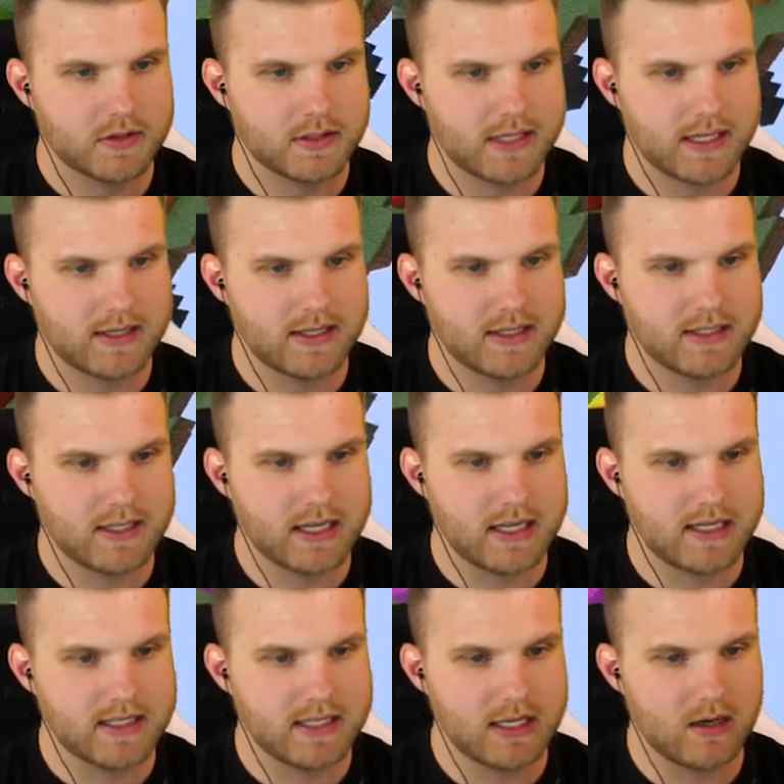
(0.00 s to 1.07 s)
We'll take these
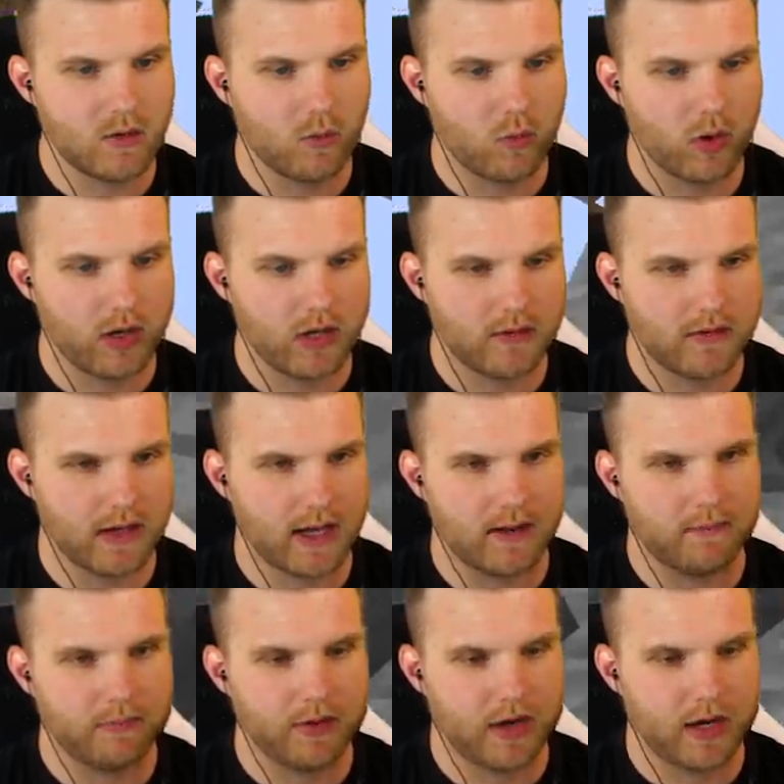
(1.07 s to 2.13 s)
easy one at a time. All